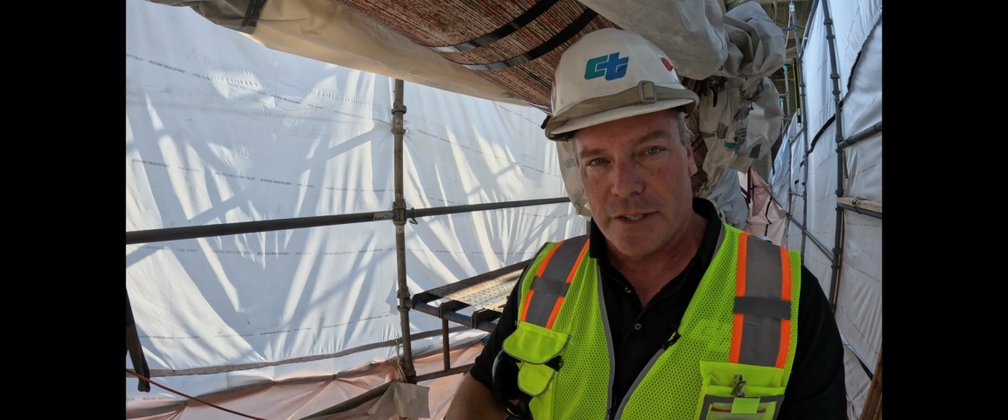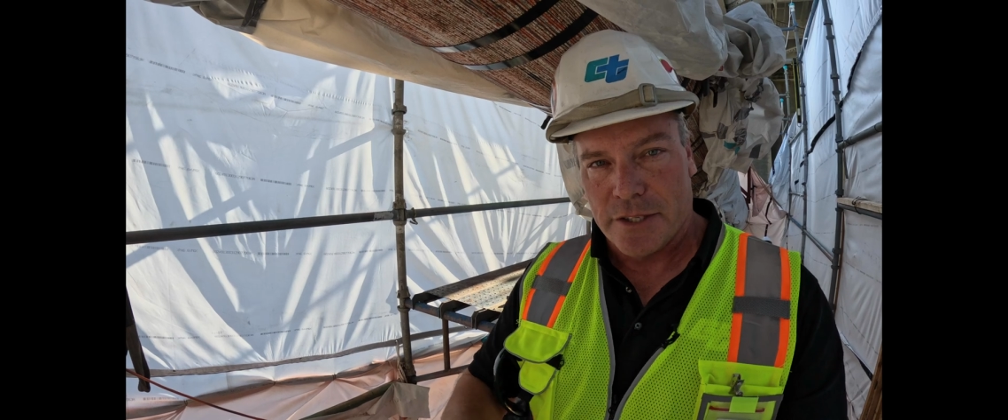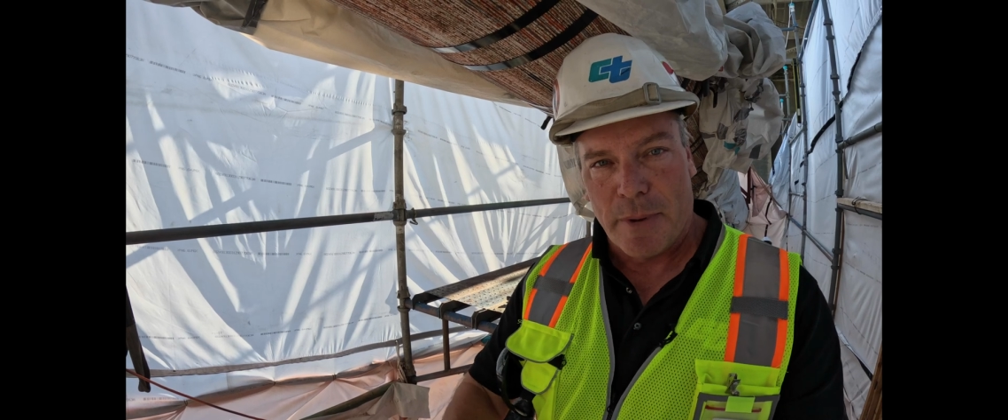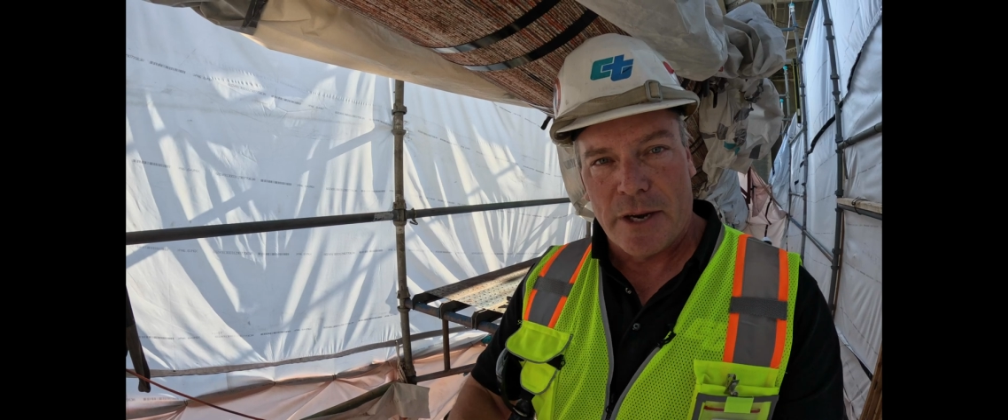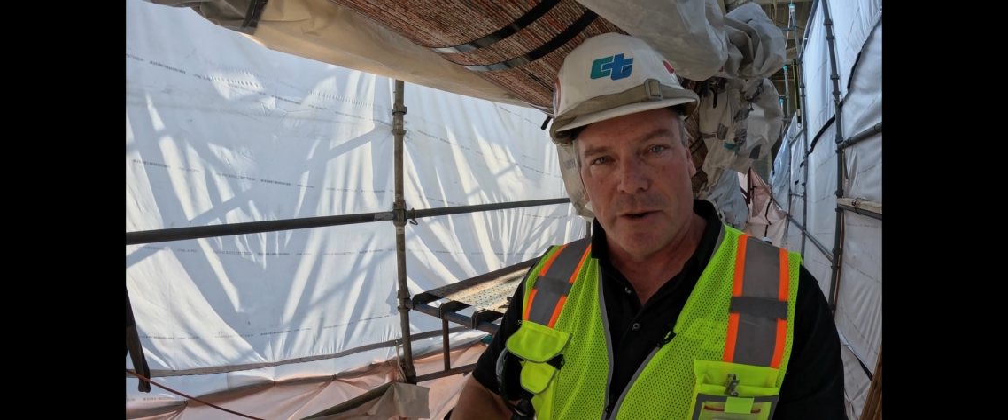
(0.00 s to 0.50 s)

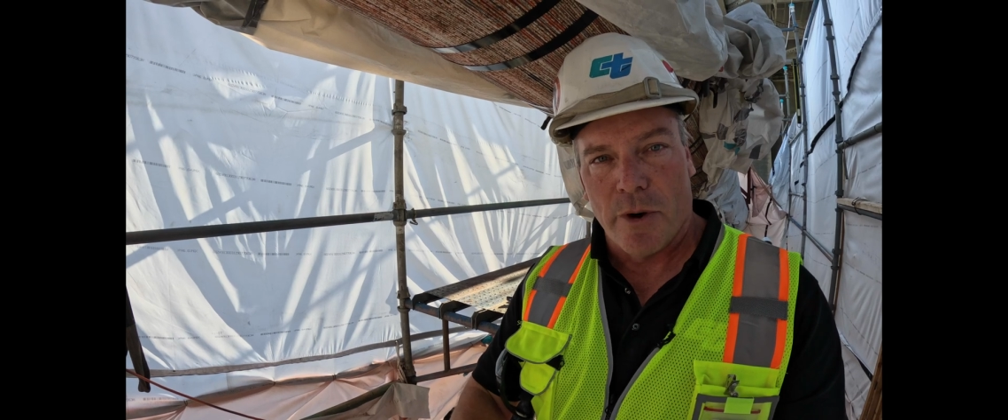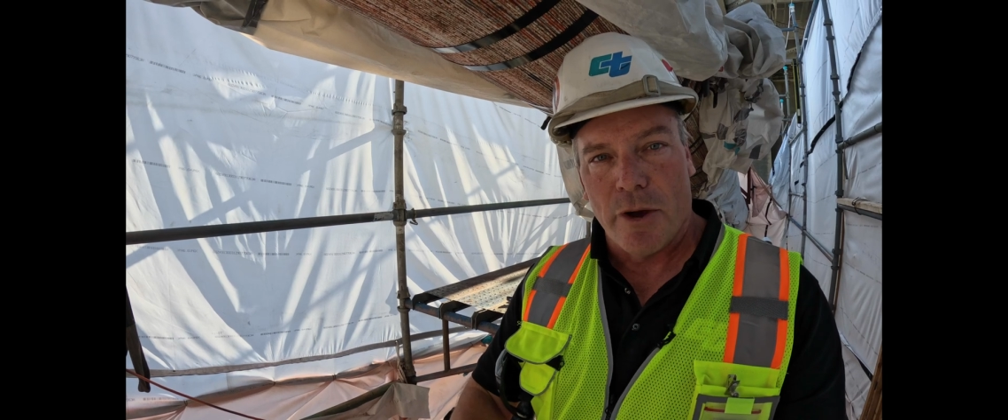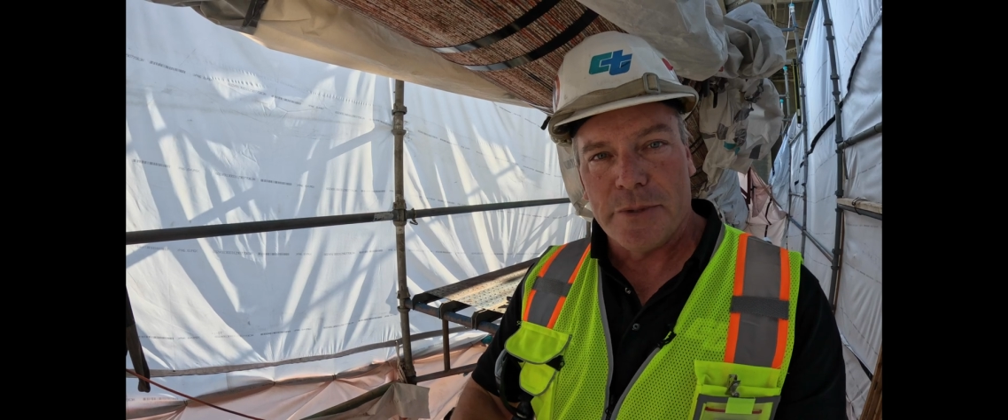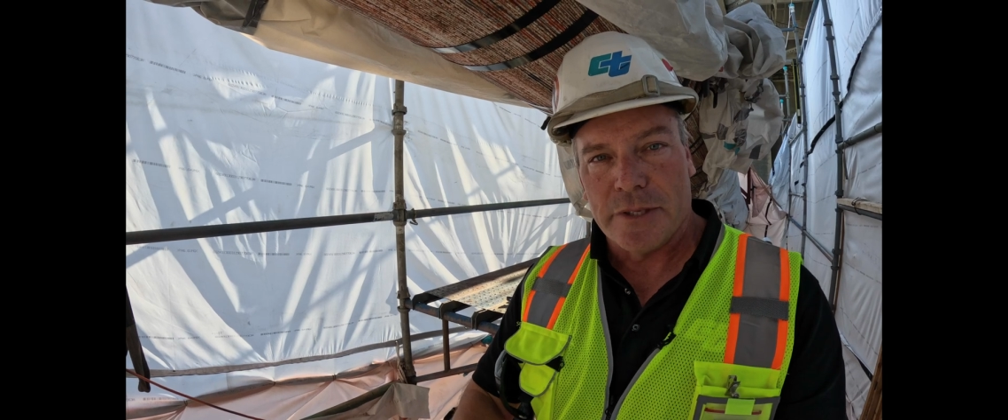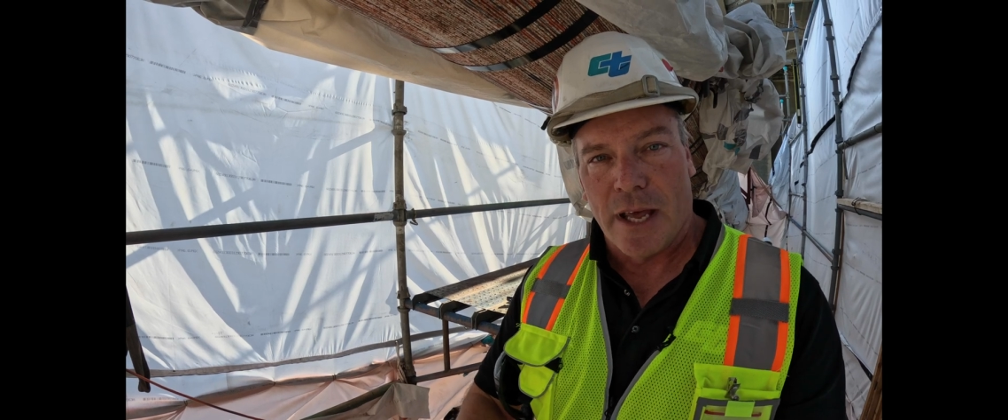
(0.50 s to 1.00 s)
suspender
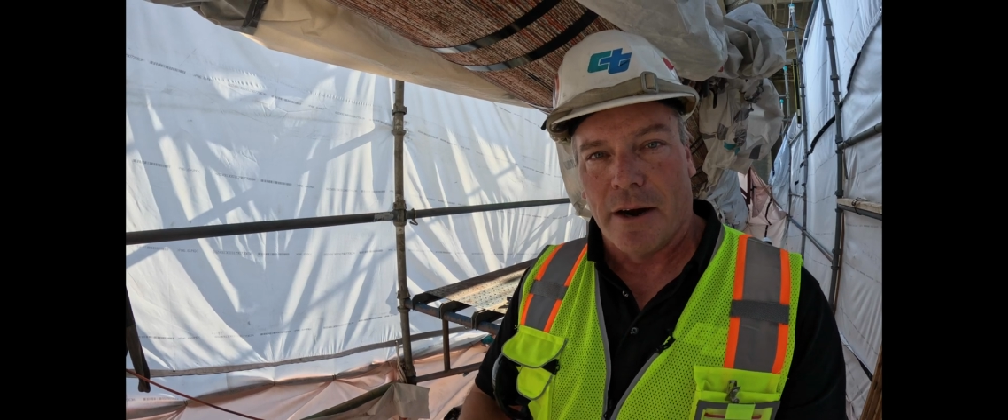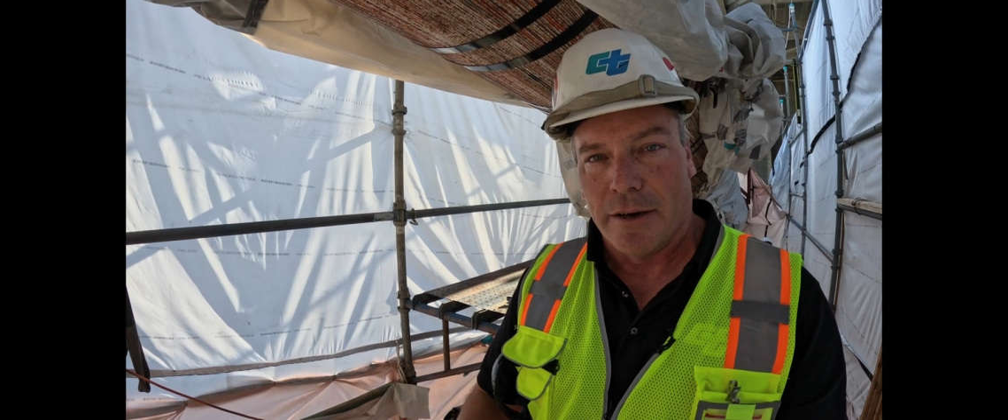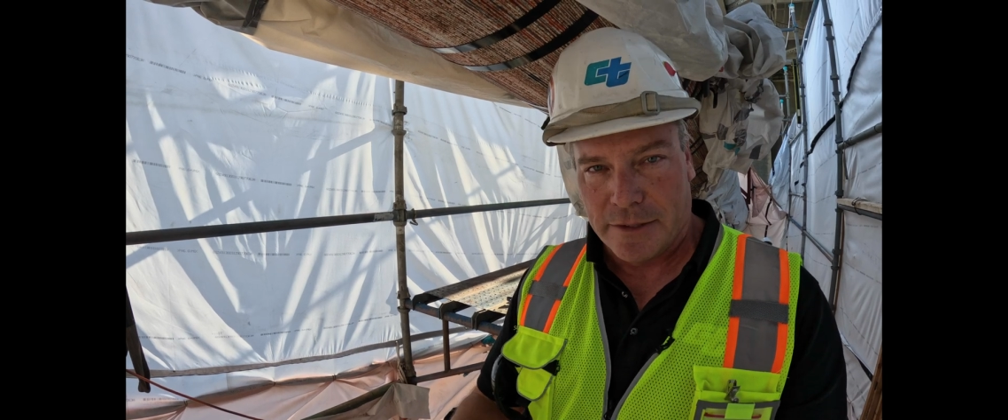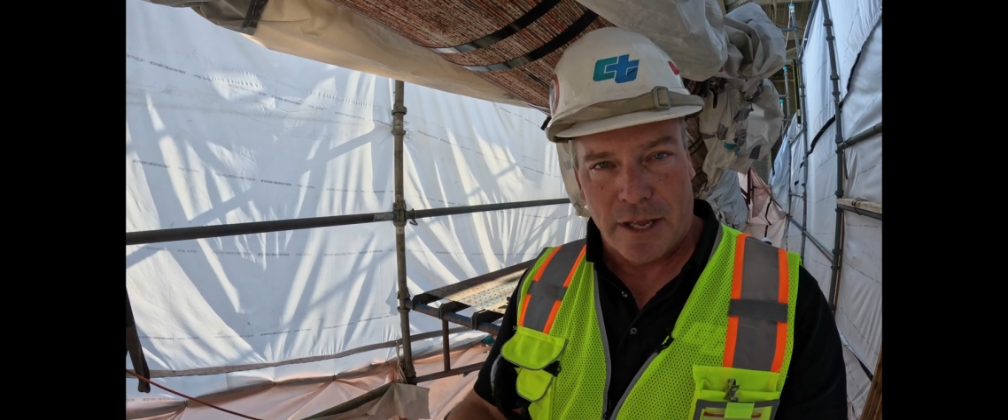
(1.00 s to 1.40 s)
ropes that are